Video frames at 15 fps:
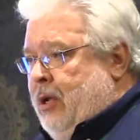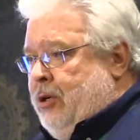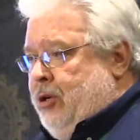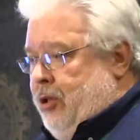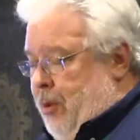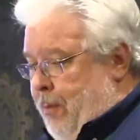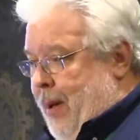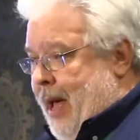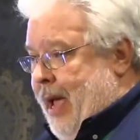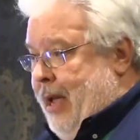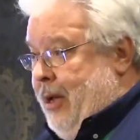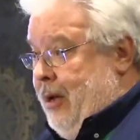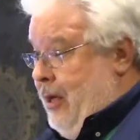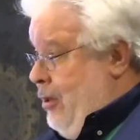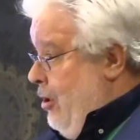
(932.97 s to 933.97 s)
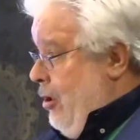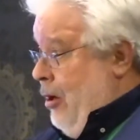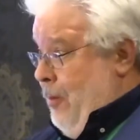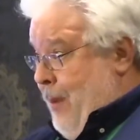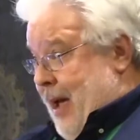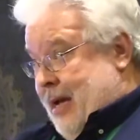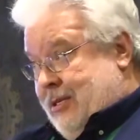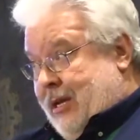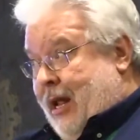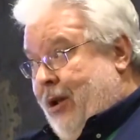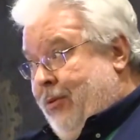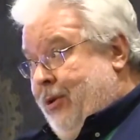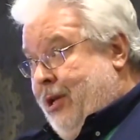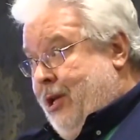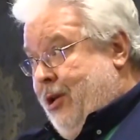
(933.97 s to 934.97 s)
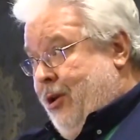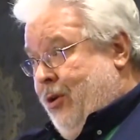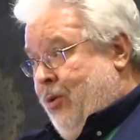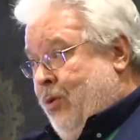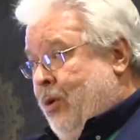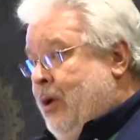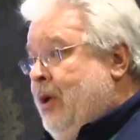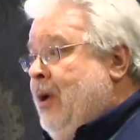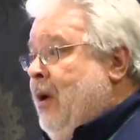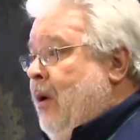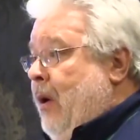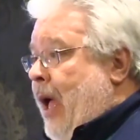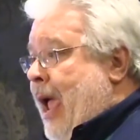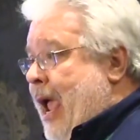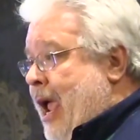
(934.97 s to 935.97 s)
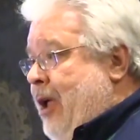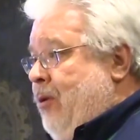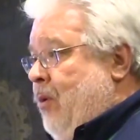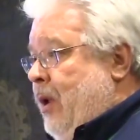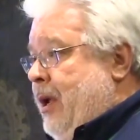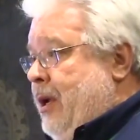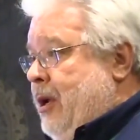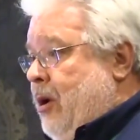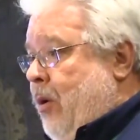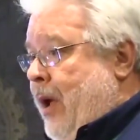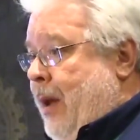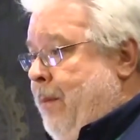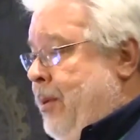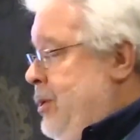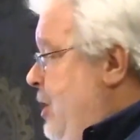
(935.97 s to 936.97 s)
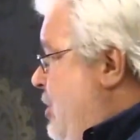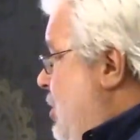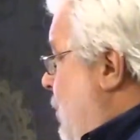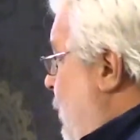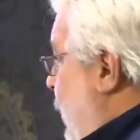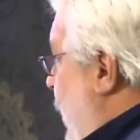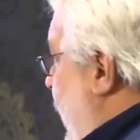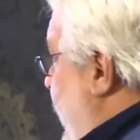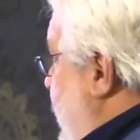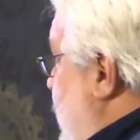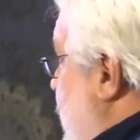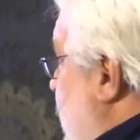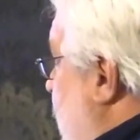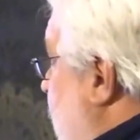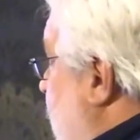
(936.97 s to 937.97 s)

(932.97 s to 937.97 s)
to the bank, and they're going to pass that on to you annually to go ahead and put this in place.